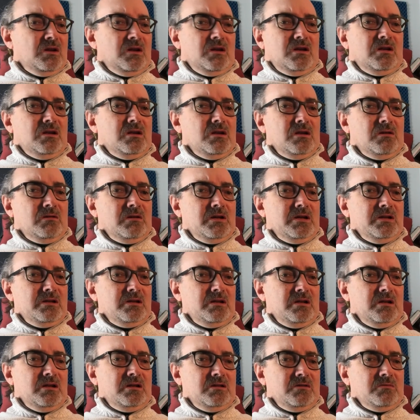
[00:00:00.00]
you know, in,
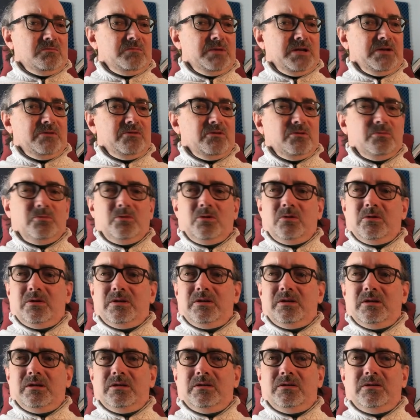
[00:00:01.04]
in your bedroom or
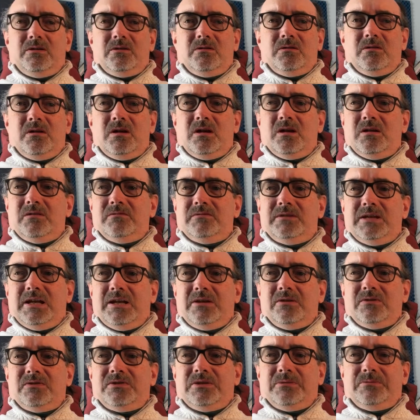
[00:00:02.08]
in your uh,
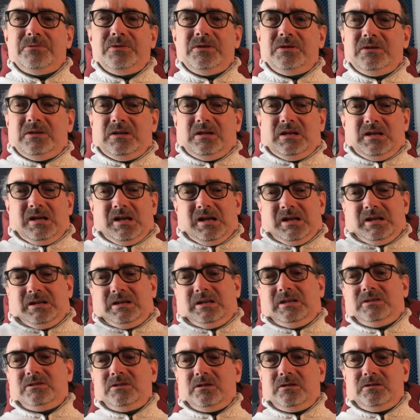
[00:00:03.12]
den or something.
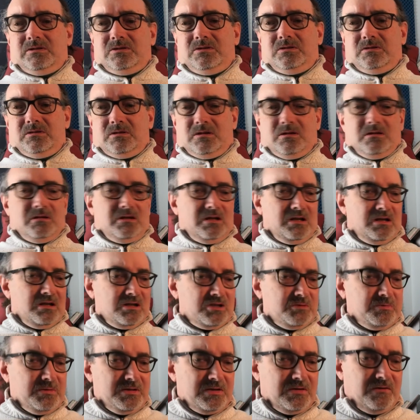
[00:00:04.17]
It's a good, good
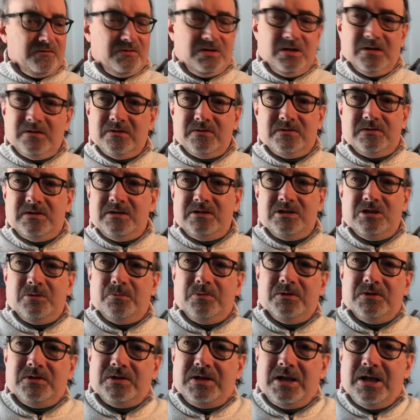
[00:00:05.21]
inexpensive chair that's easy to
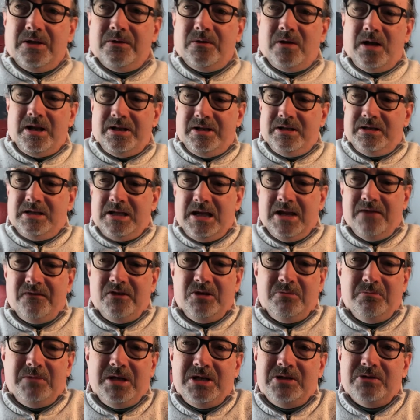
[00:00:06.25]
put together. I didn't have
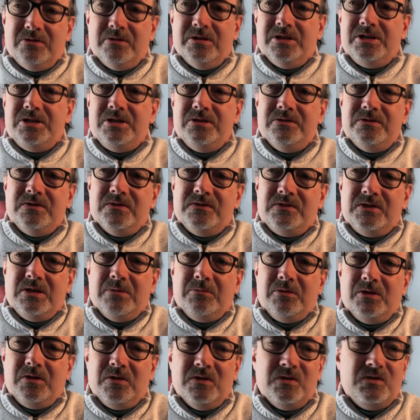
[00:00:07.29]
any major issues
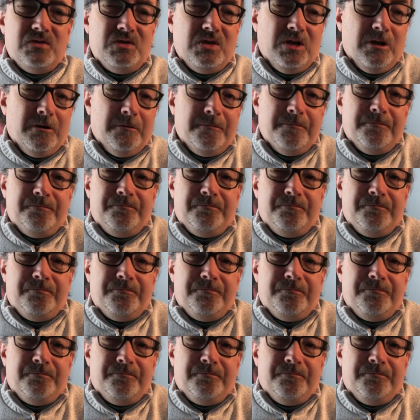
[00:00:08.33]
assembling this chair.